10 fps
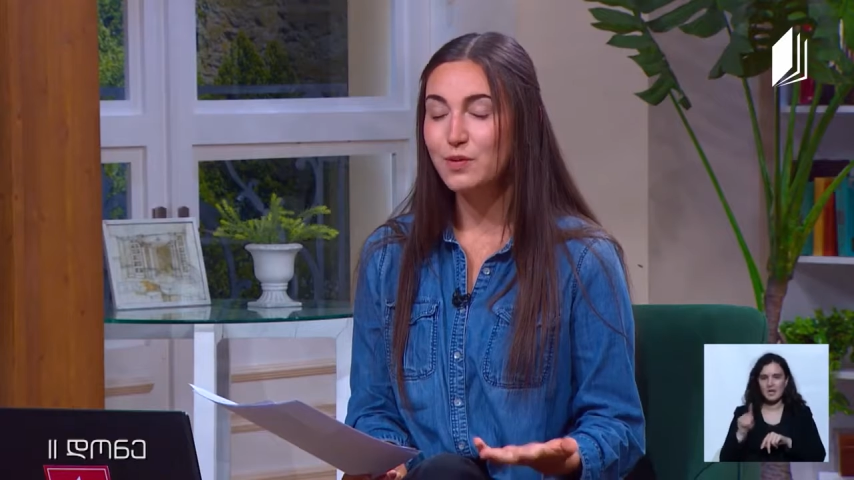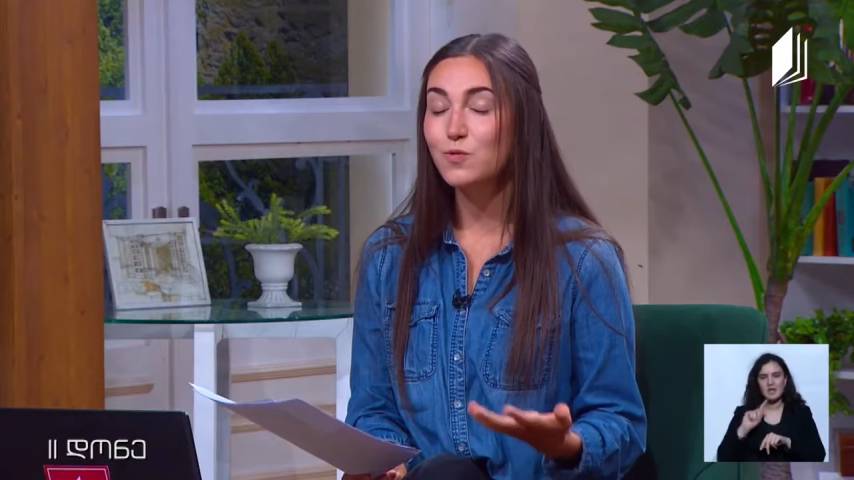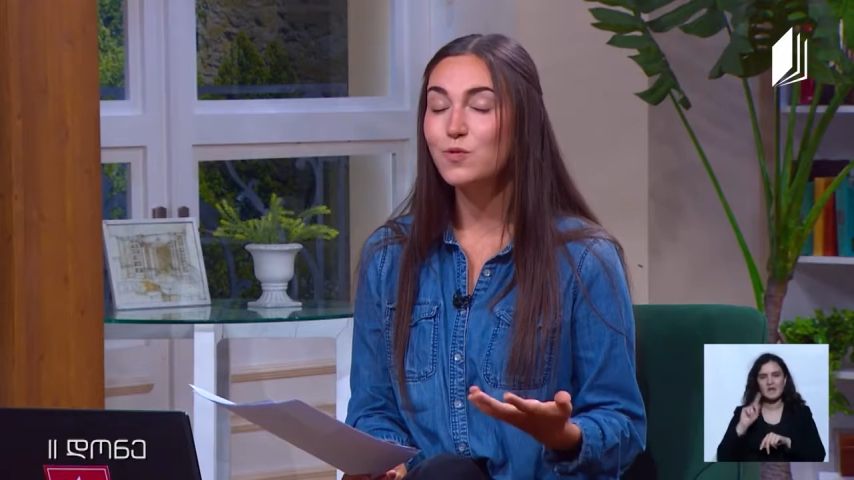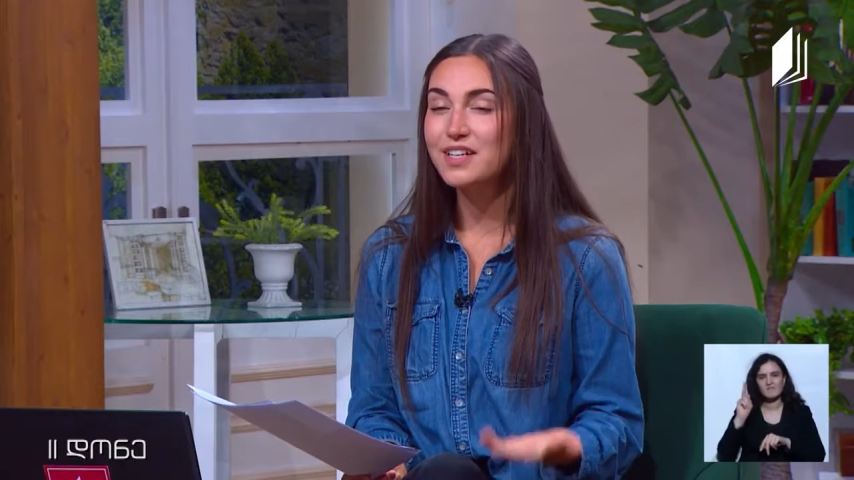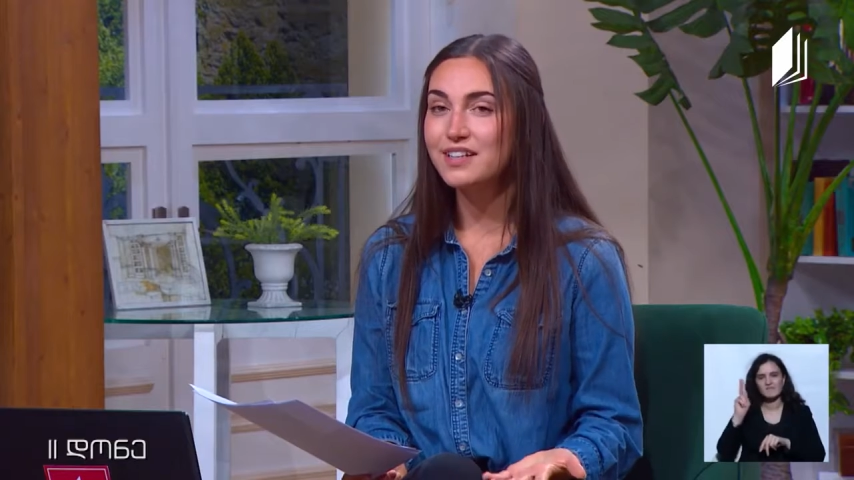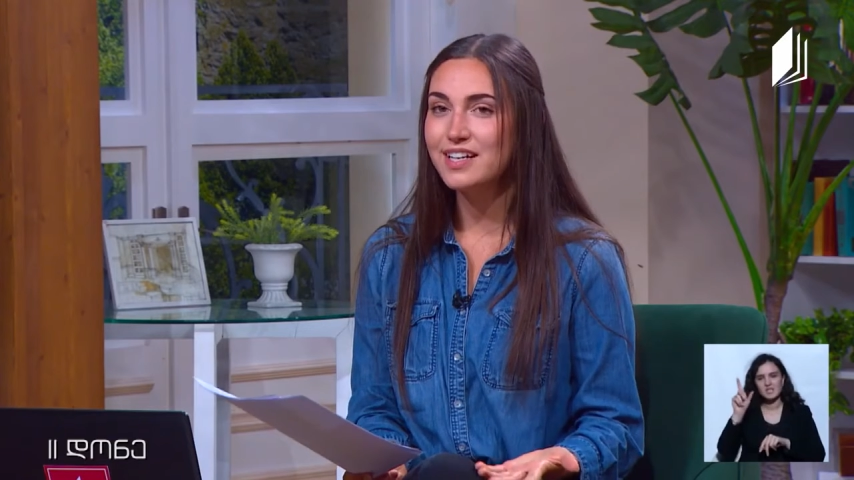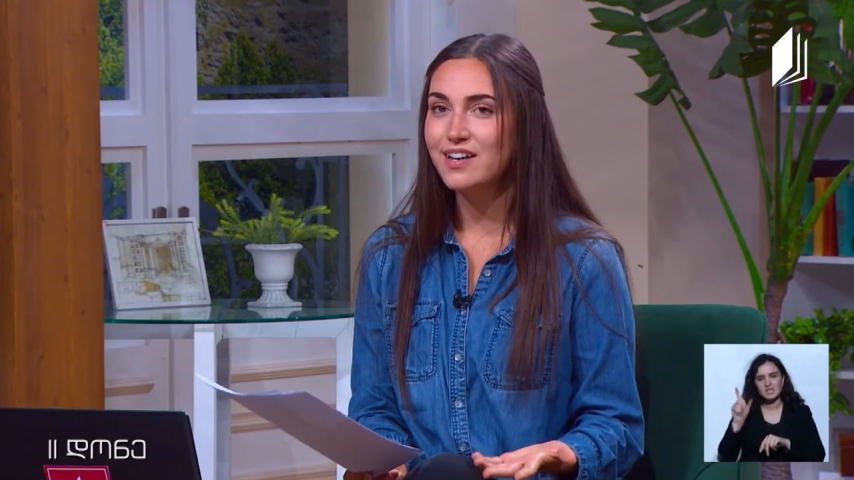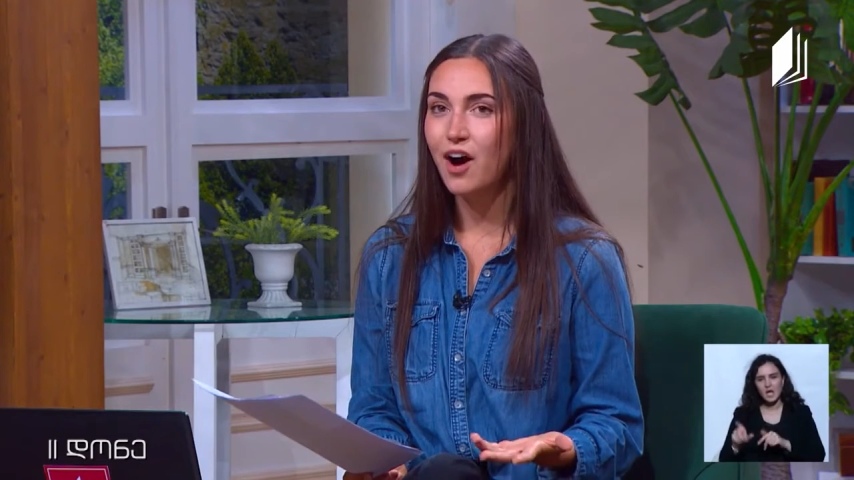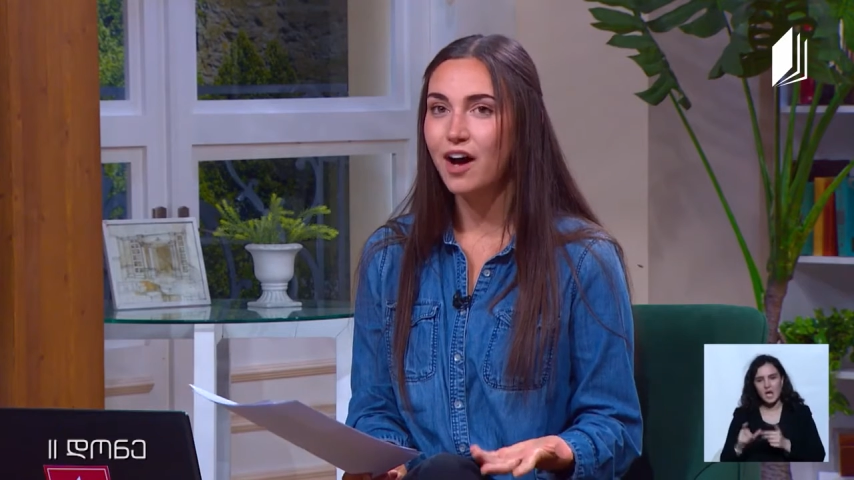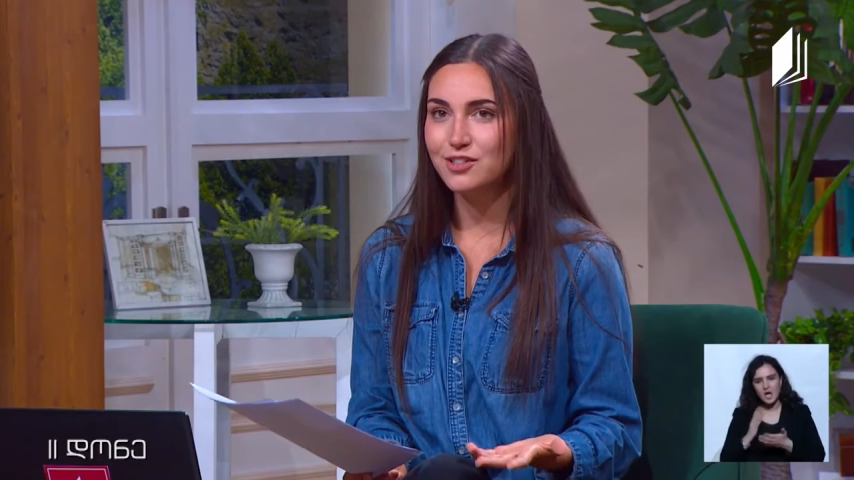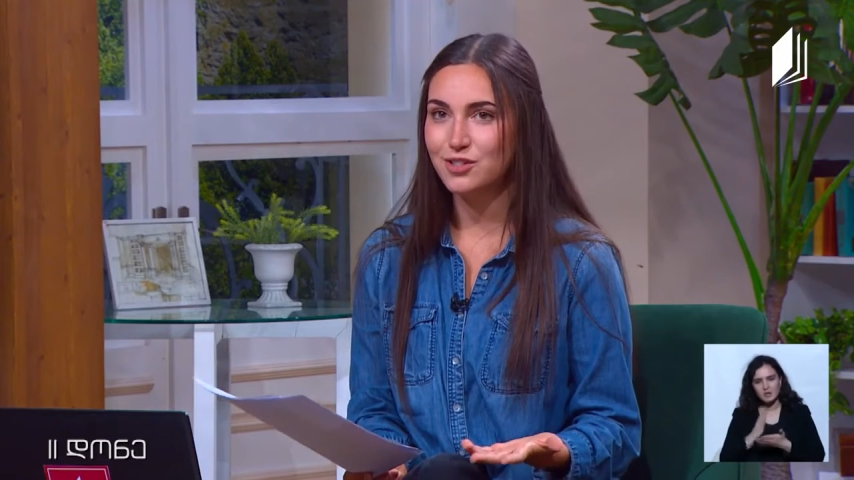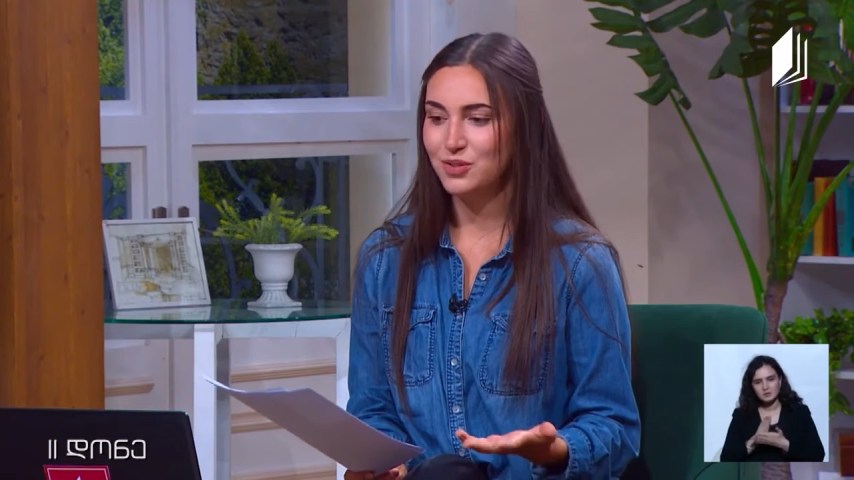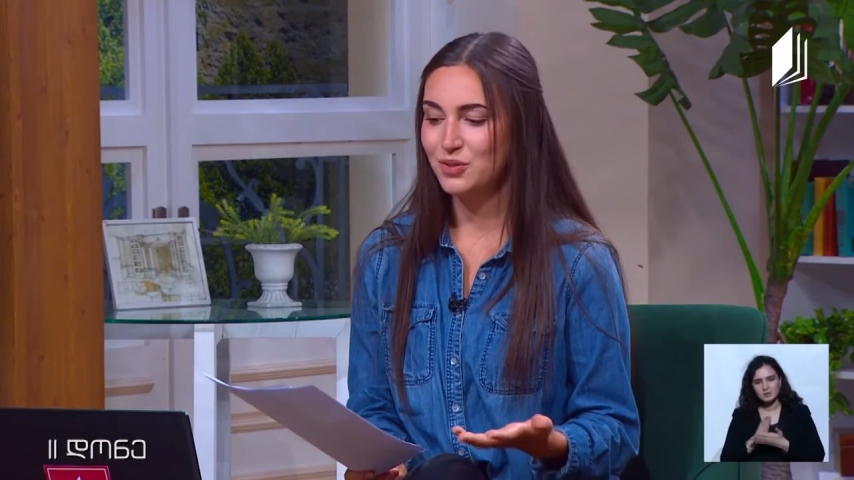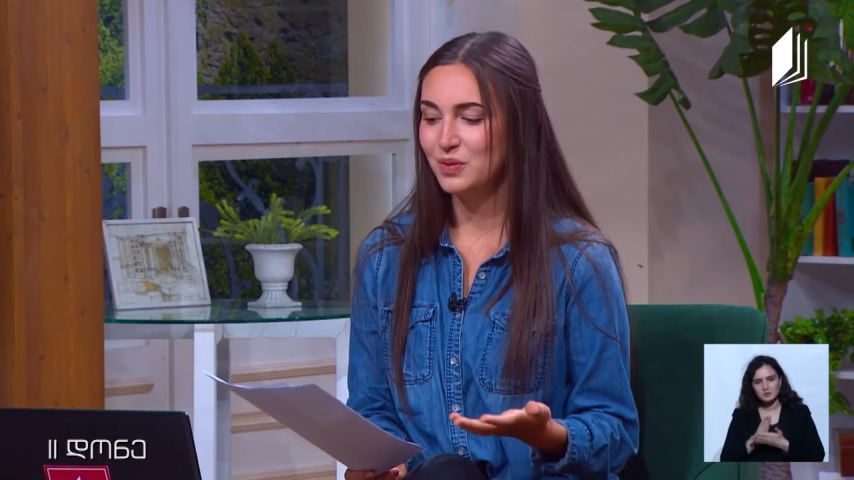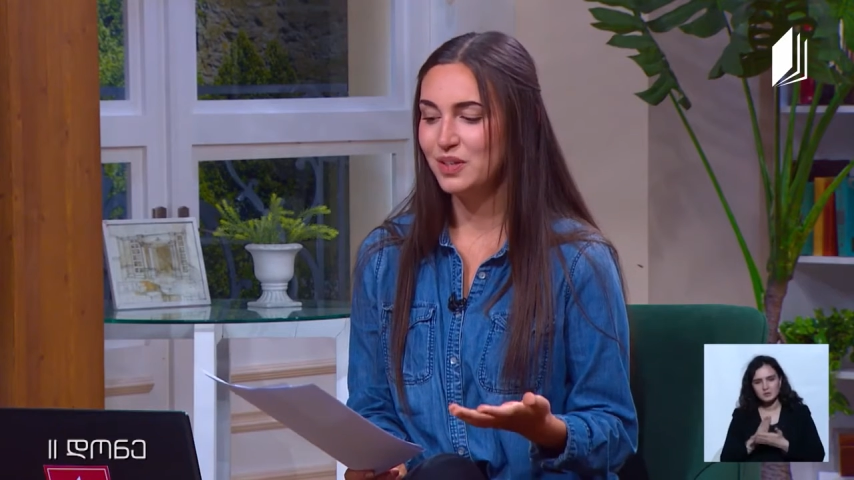really ought
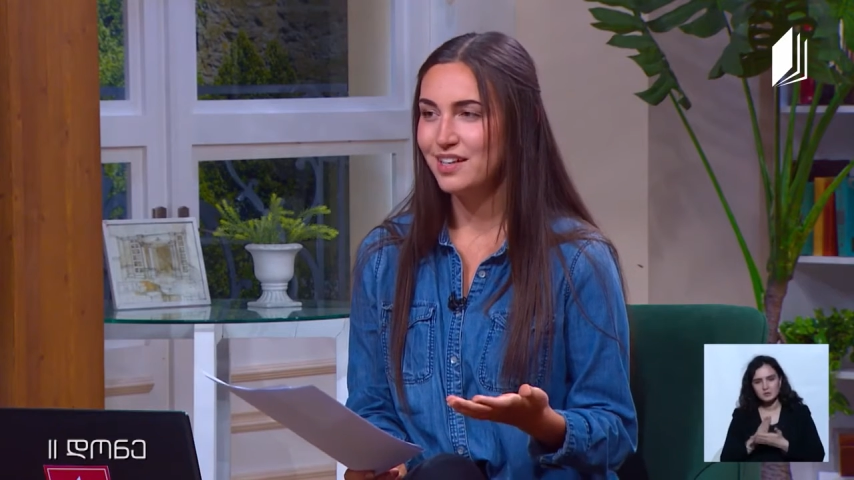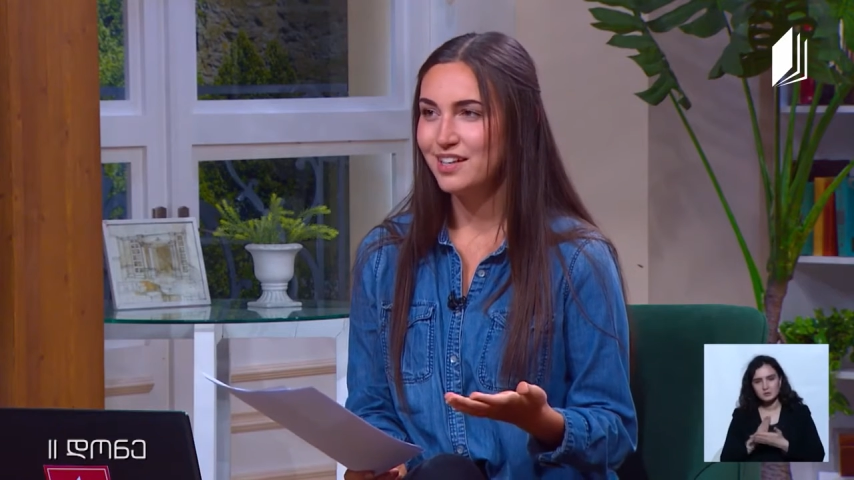to